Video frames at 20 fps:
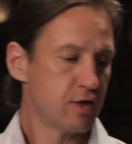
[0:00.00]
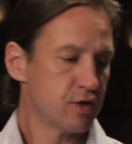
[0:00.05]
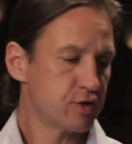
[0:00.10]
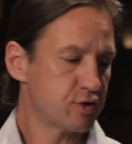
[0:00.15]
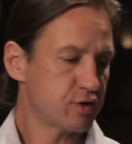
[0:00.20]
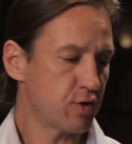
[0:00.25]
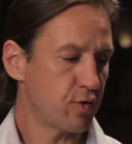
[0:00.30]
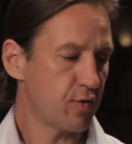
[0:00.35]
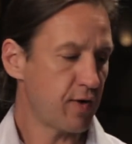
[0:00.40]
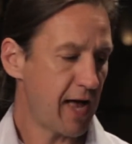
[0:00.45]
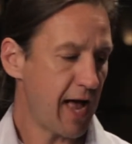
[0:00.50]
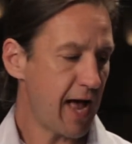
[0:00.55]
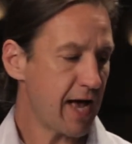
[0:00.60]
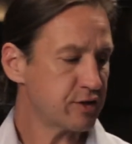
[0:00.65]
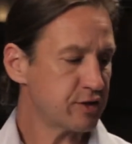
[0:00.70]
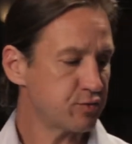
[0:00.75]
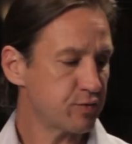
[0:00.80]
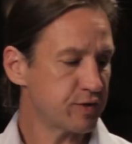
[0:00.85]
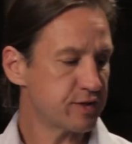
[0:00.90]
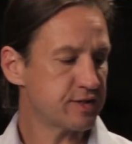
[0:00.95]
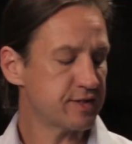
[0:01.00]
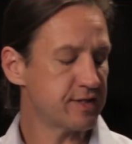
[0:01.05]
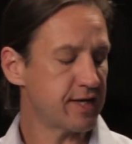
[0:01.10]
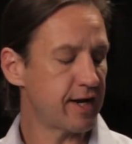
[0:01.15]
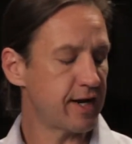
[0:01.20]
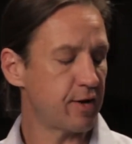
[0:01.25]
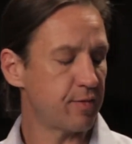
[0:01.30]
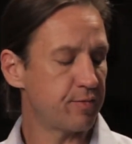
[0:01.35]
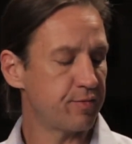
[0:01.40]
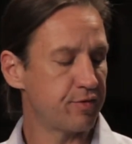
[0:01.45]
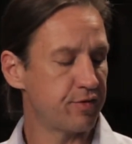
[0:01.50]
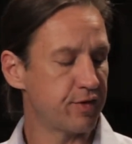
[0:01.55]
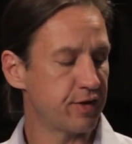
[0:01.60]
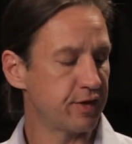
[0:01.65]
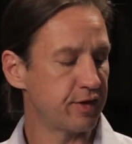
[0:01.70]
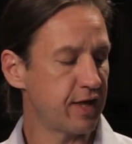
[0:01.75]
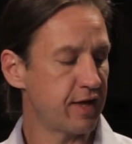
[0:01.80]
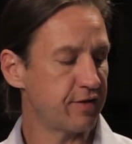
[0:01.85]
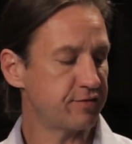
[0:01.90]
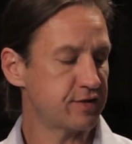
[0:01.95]
So as we set up the
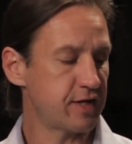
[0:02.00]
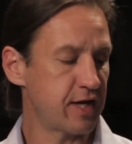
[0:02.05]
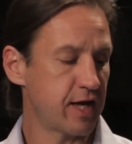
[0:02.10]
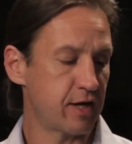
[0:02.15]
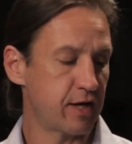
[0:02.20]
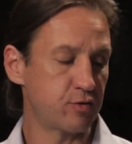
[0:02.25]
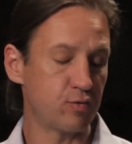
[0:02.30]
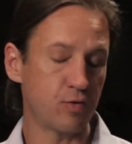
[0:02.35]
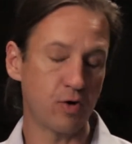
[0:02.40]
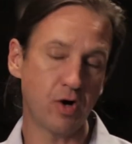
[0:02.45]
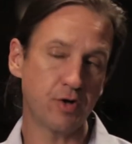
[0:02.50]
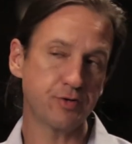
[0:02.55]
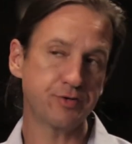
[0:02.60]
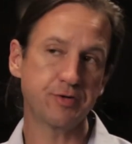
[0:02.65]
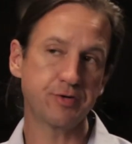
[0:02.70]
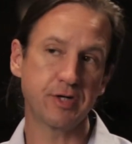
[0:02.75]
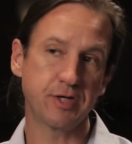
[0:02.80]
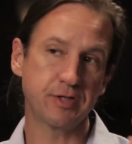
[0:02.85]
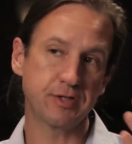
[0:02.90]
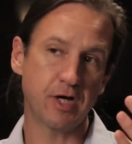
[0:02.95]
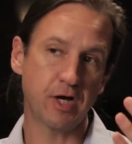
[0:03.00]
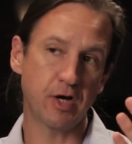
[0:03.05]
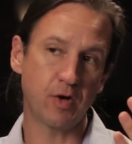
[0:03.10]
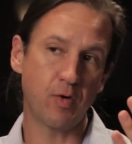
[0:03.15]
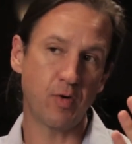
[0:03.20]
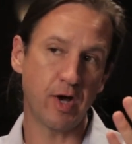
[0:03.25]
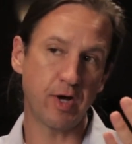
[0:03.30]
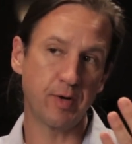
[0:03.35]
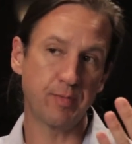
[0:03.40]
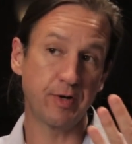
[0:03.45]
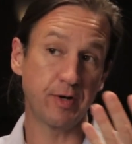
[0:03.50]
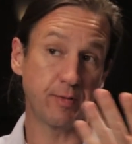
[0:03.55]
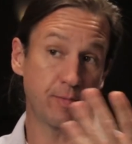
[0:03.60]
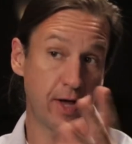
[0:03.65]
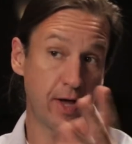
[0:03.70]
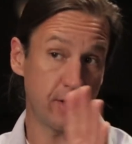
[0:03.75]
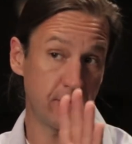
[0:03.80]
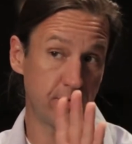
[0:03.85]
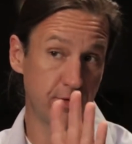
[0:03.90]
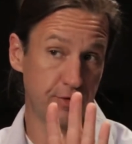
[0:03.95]
left hand, we're also going to talk quite a bit
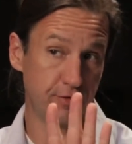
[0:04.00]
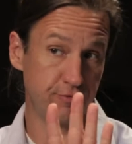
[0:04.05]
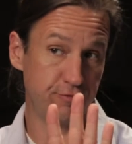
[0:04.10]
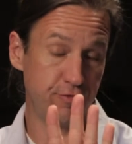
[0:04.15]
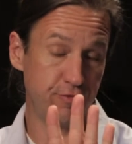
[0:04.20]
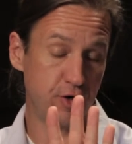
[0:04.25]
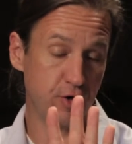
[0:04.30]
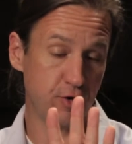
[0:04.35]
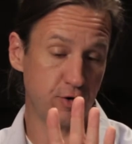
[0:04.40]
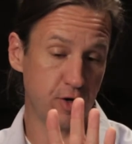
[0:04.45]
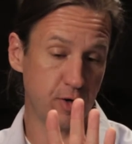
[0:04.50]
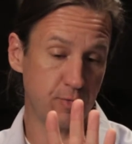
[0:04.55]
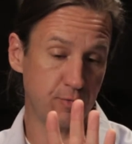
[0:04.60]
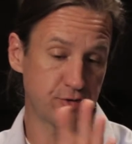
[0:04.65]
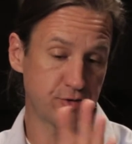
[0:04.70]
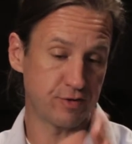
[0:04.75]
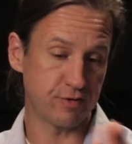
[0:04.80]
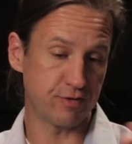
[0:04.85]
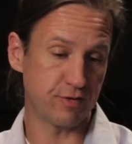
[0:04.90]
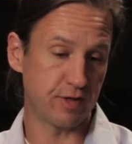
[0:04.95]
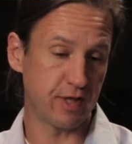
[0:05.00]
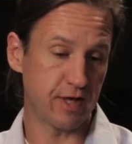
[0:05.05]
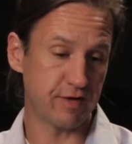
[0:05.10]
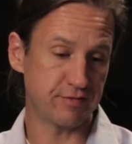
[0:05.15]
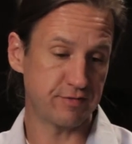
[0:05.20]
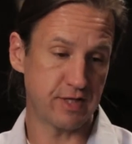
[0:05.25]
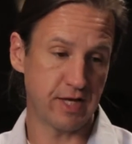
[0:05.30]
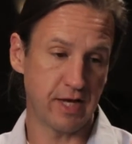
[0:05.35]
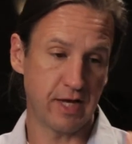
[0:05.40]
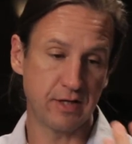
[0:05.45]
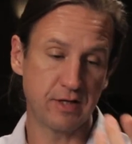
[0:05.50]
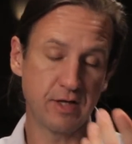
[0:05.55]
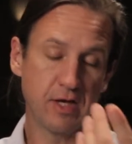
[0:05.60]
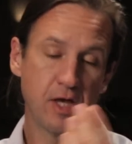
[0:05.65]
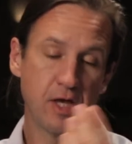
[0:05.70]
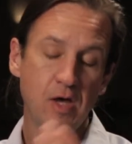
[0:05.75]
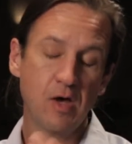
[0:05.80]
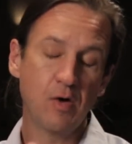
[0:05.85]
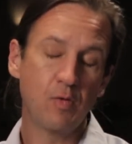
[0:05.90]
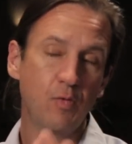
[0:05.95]
about the finger numbers of the left hand.
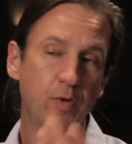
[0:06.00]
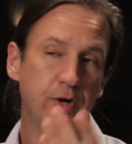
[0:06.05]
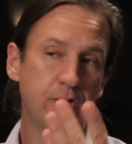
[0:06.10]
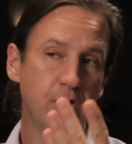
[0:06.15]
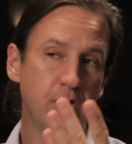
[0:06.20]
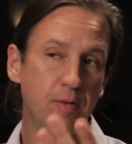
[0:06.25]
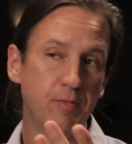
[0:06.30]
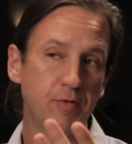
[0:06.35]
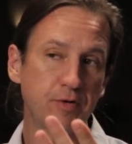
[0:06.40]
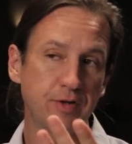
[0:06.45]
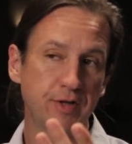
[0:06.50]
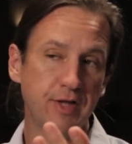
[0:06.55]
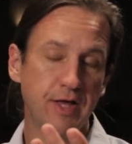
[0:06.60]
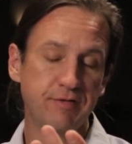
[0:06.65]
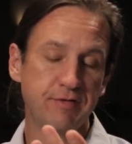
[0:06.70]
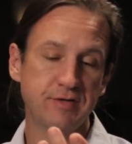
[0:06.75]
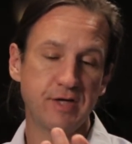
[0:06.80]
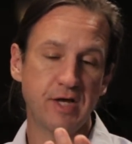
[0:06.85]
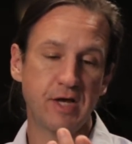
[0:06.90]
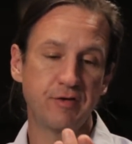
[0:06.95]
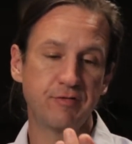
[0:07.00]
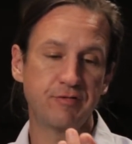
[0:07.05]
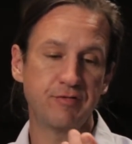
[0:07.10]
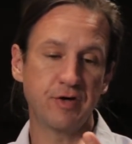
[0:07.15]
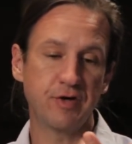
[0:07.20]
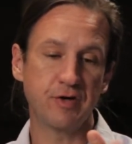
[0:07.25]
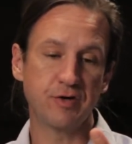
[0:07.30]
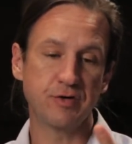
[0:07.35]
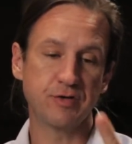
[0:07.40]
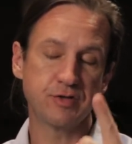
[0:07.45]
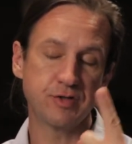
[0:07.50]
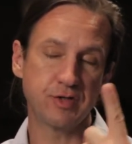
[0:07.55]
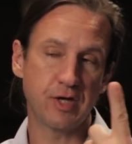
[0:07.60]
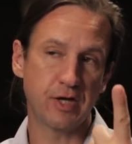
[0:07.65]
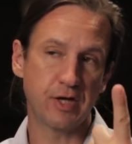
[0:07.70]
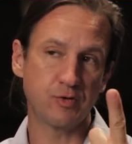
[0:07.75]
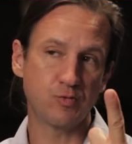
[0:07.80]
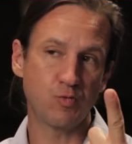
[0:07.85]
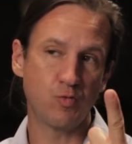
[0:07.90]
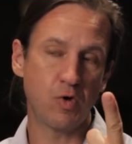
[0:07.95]
We number the left hand fingers
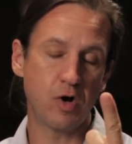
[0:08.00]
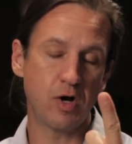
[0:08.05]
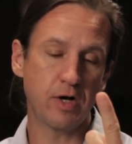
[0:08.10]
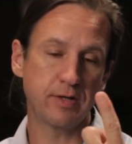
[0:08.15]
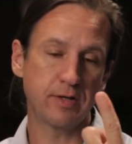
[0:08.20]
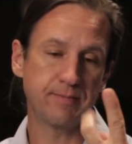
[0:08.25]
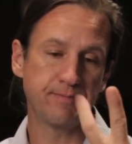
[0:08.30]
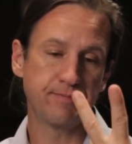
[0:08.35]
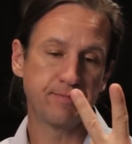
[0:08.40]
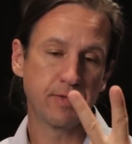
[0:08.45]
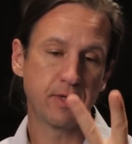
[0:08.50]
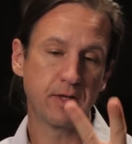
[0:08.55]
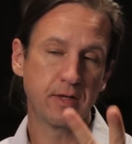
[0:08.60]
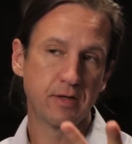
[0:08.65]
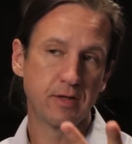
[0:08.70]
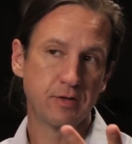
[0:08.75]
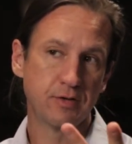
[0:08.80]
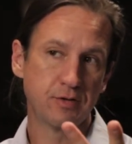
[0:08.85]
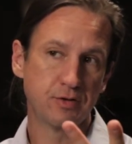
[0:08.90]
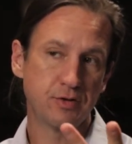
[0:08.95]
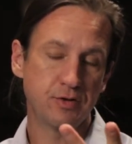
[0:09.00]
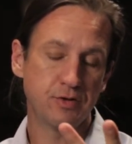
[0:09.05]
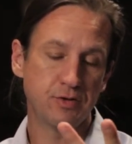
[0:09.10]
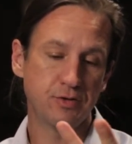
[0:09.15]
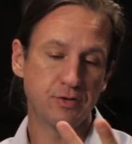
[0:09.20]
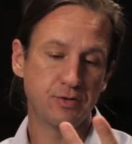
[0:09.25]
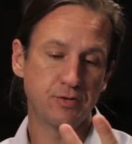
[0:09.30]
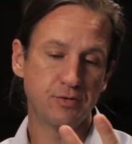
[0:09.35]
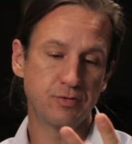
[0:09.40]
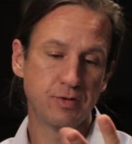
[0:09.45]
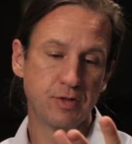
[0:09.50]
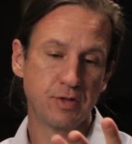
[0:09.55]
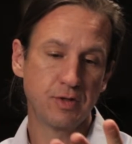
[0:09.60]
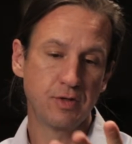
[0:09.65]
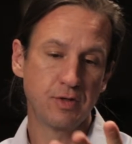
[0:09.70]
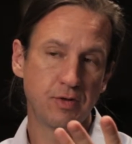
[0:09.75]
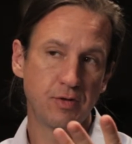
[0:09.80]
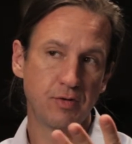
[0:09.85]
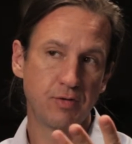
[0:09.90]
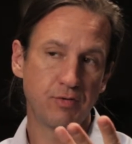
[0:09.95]
as one, two,
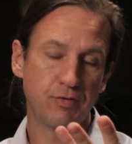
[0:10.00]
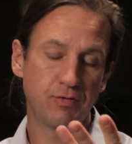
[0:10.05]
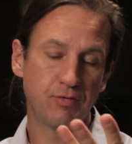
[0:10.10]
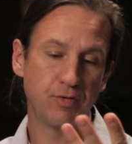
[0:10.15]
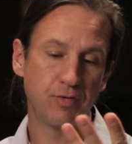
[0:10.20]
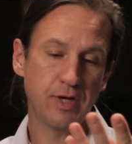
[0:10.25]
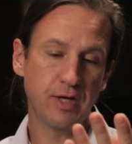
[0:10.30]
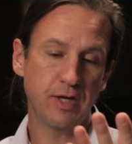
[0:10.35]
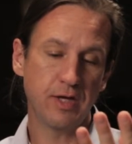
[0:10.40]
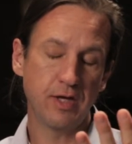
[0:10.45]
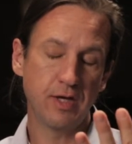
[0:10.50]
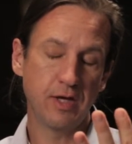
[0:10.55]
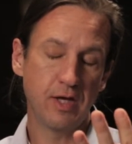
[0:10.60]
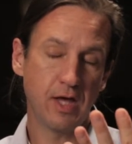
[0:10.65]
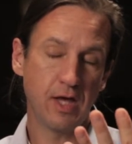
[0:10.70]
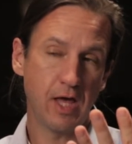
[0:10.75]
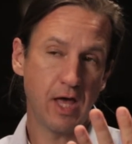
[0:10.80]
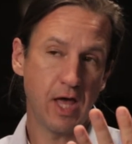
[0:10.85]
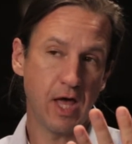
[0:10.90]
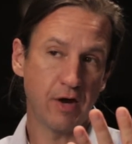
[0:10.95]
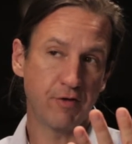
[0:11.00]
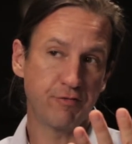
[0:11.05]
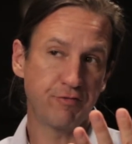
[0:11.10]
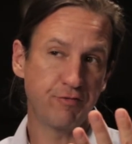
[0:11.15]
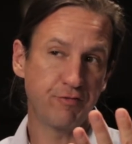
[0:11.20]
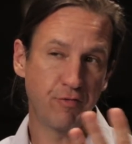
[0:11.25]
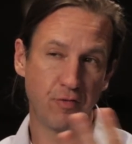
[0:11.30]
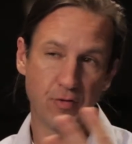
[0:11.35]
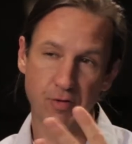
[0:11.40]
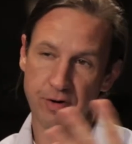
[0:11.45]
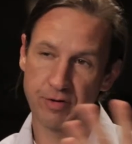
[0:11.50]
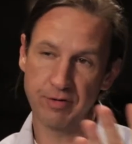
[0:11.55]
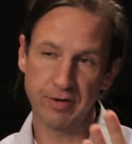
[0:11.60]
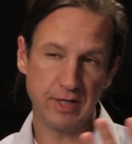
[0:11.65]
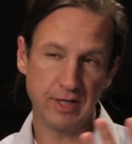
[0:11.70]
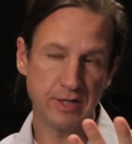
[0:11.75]
three, and four.